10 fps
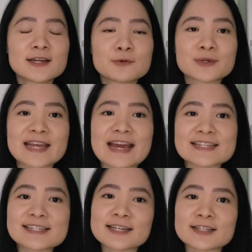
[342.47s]
when he
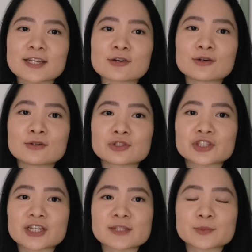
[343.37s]
accidentally calls
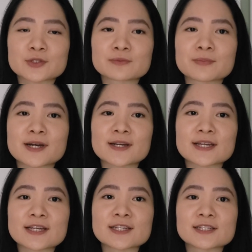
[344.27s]
Jesper by
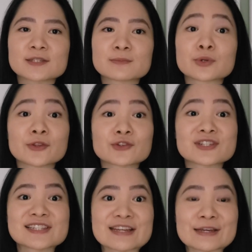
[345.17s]
his brother's
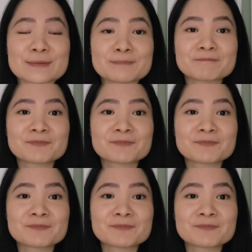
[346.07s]
name.